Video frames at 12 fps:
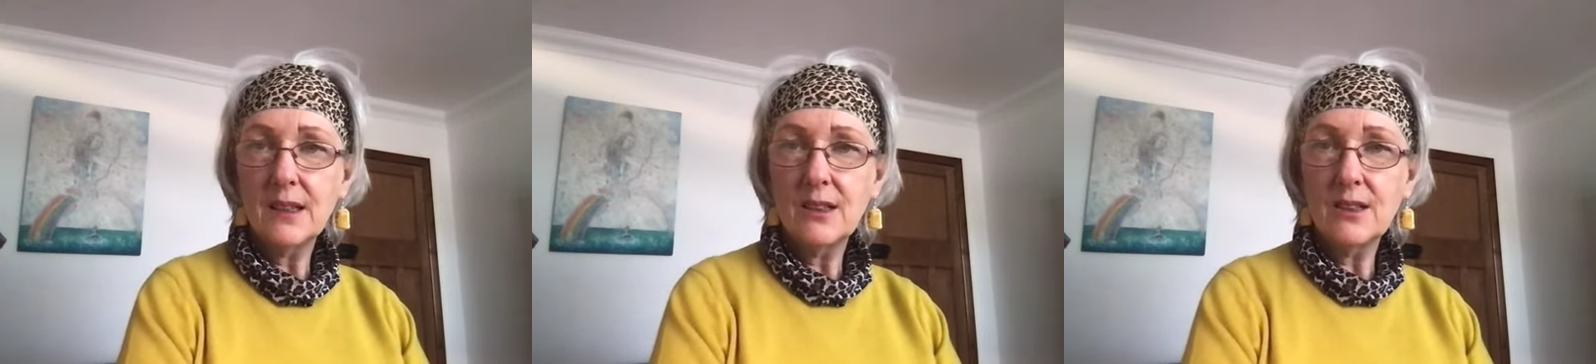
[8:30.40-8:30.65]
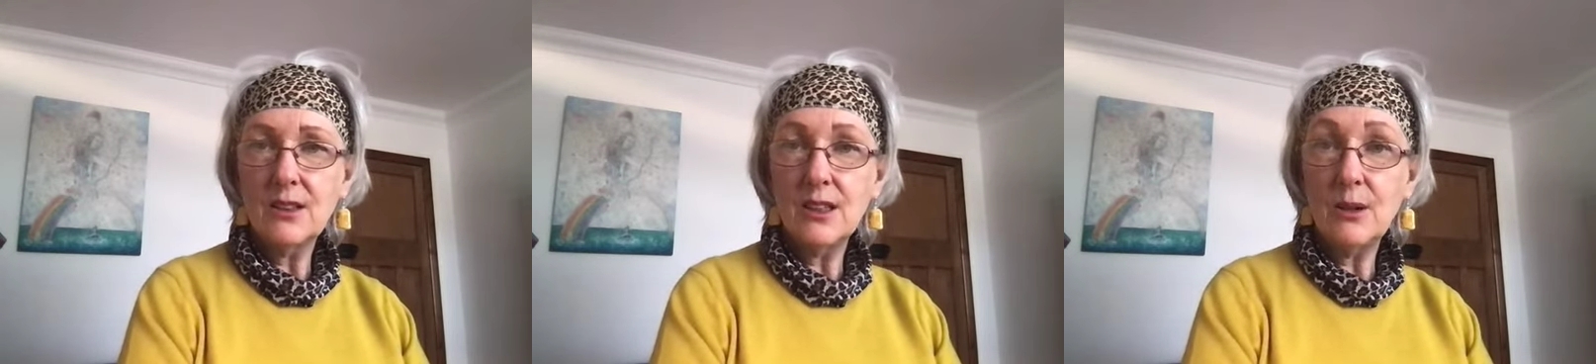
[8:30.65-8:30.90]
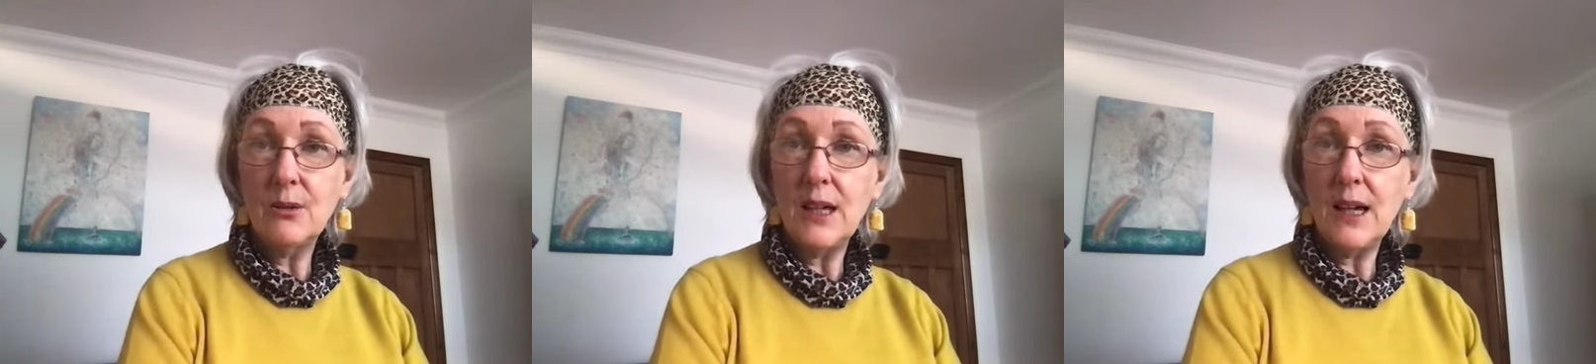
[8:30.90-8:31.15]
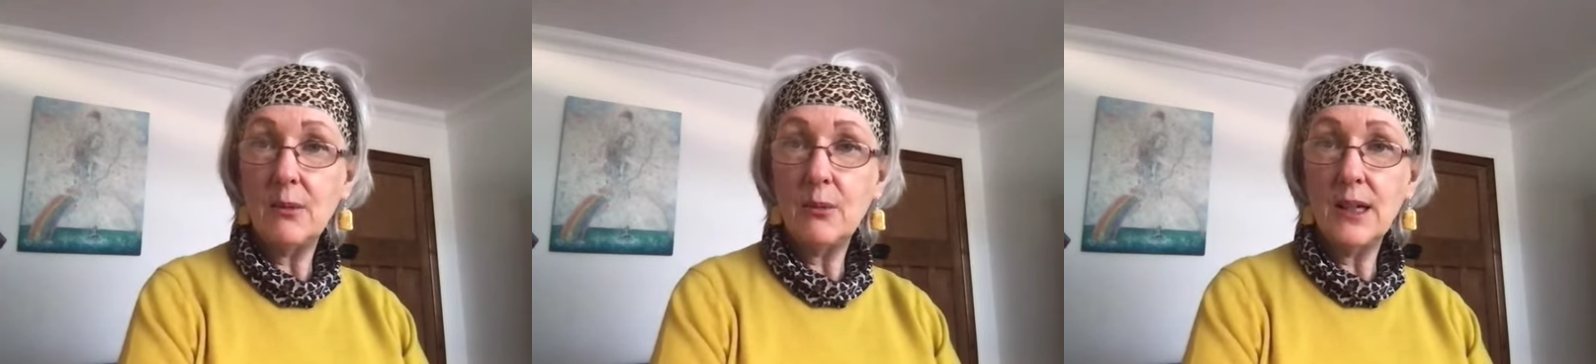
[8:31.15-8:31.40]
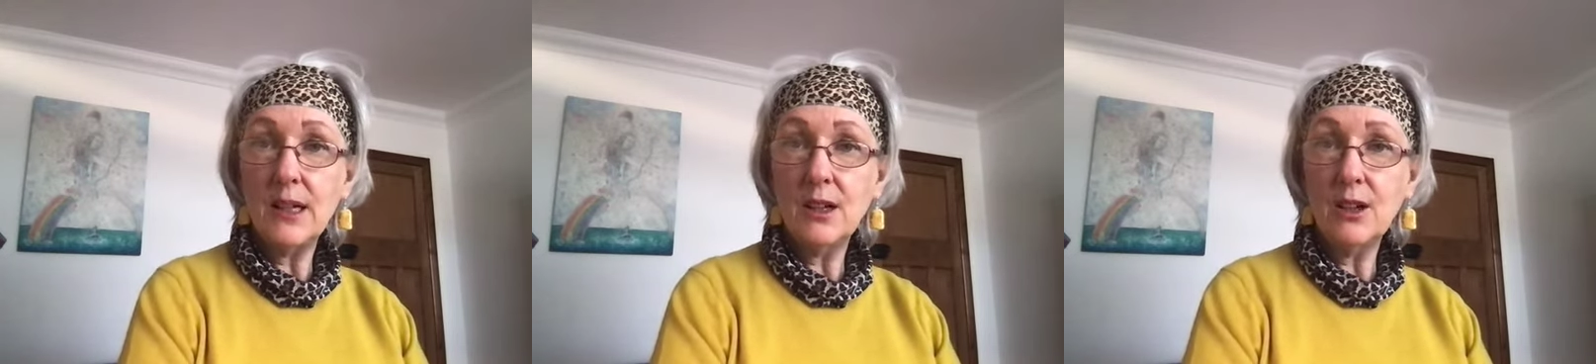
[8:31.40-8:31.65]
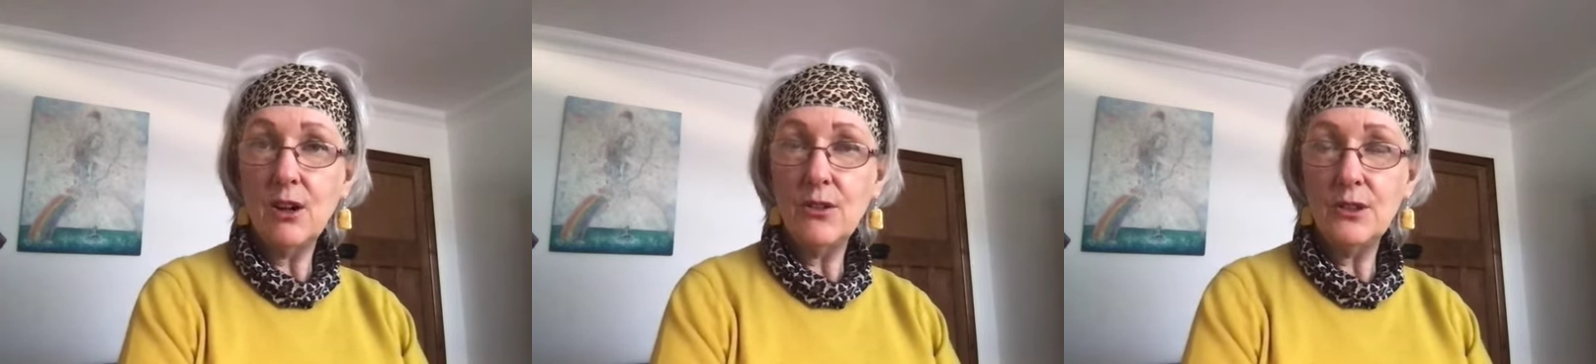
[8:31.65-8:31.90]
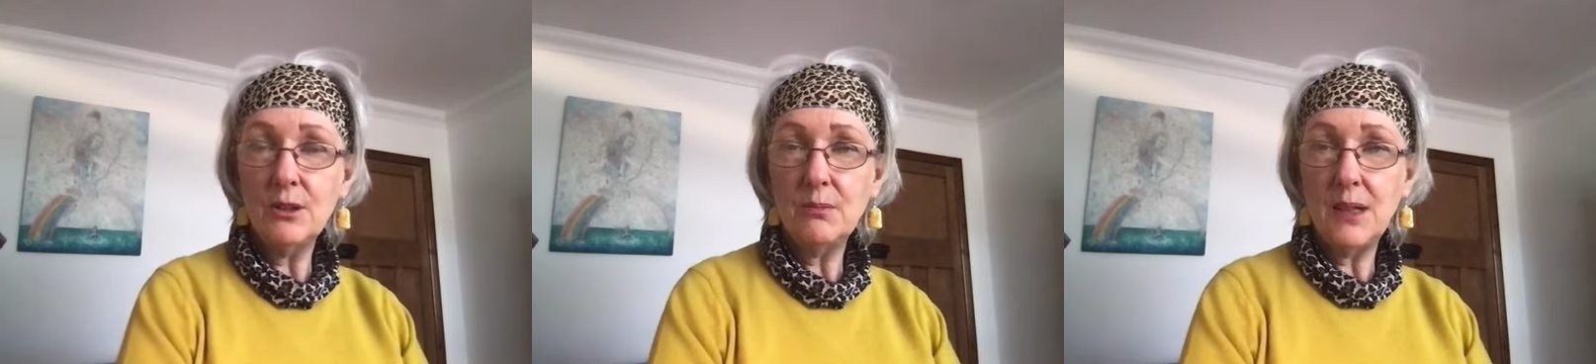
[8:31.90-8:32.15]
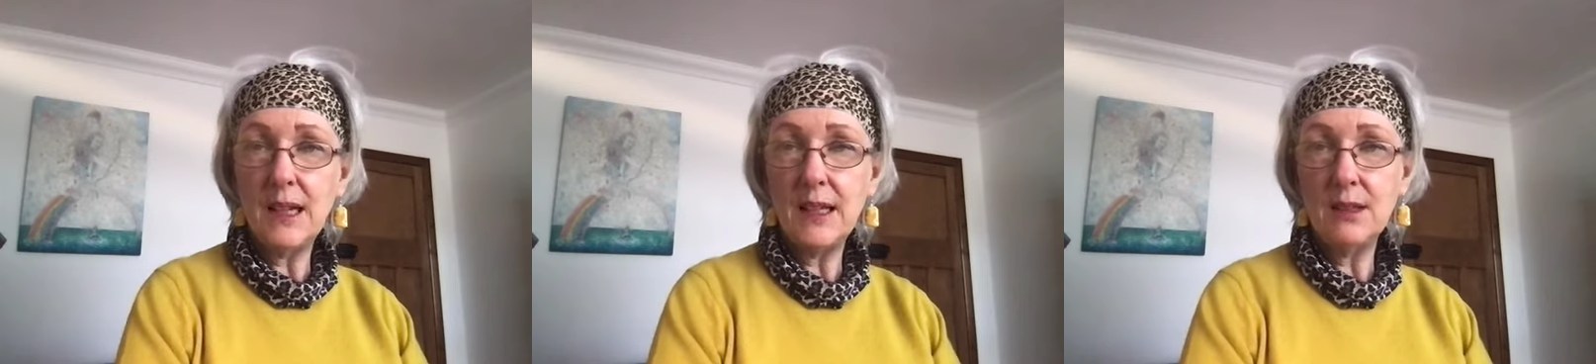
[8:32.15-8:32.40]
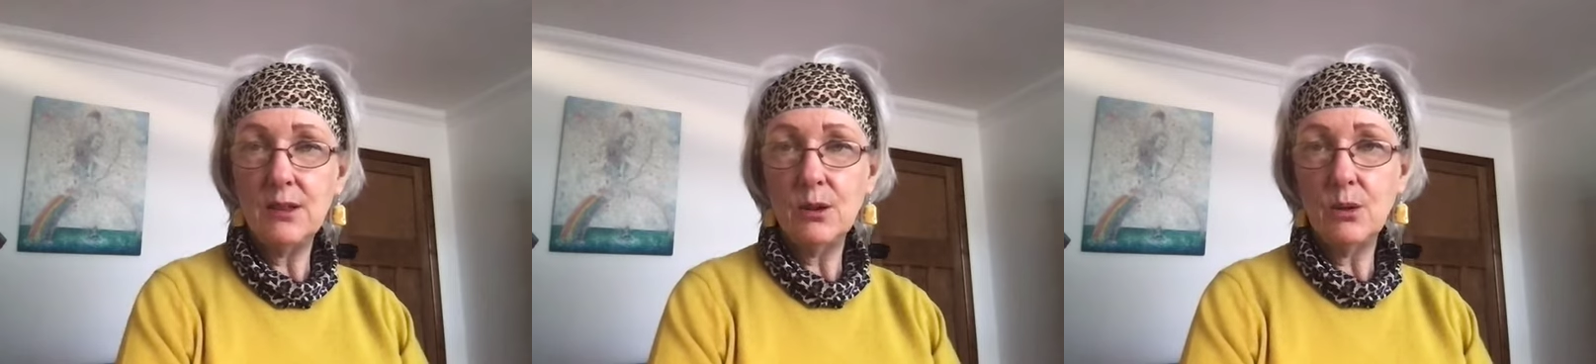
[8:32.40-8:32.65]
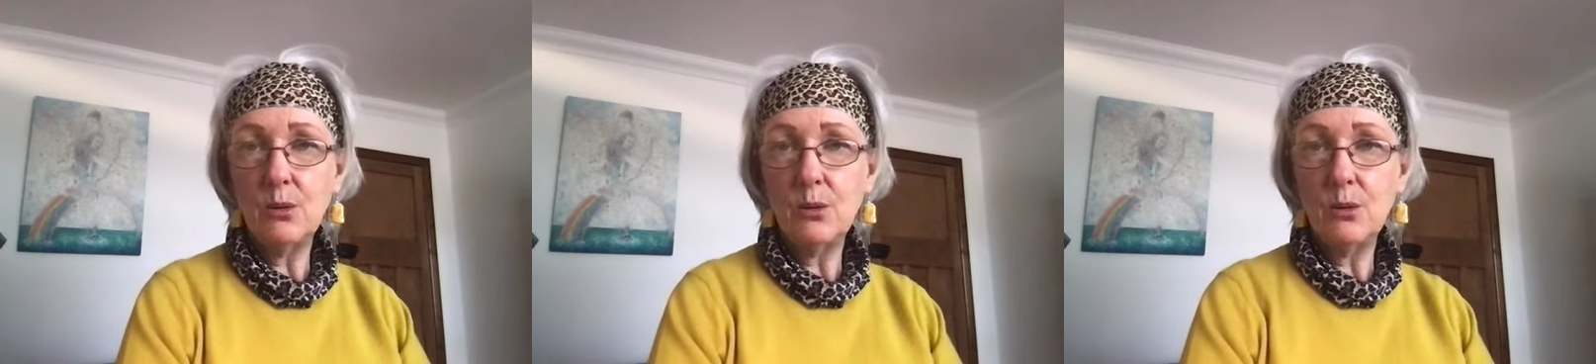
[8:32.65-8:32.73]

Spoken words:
So yeah, we can contemplate